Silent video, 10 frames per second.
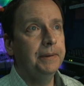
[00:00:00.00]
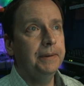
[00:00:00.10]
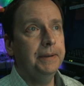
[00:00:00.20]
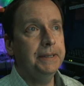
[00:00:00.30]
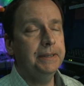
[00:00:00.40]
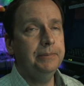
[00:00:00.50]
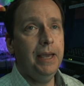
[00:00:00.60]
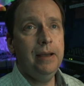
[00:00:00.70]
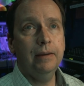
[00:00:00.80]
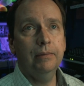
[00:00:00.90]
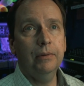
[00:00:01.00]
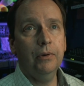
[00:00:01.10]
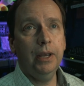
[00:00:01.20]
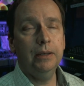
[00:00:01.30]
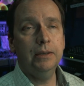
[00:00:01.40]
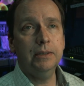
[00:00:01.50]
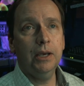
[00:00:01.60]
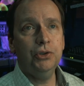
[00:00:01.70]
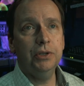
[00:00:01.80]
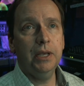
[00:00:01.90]
um, yeah, great
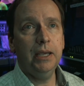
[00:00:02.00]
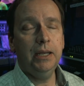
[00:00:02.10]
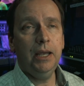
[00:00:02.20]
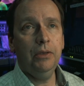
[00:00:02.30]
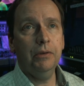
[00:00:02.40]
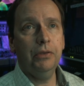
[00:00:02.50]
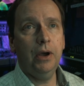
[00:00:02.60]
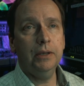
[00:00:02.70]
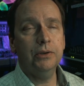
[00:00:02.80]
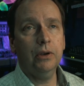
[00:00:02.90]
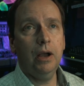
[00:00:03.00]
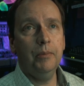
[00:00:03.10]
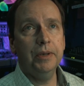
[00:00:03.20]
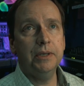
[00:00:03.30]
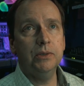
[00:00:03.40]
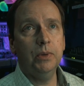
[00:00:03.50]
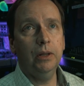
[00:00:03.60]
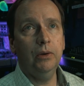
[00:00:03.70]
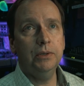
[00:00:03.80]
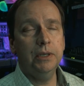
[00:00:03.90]
discussion today. Any other thoughts or comments as we
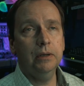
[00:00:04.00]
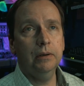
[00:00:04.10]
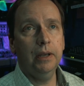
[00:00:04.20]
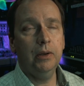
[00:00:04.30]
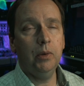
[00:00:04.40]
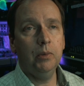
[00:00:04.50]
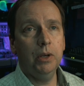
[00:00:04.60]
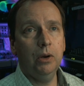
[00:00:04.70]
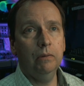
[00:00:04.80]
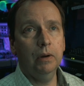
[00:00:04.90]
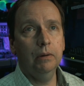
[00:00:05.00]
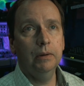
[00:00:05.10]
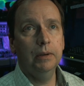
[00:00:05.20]
close here? I know we went over.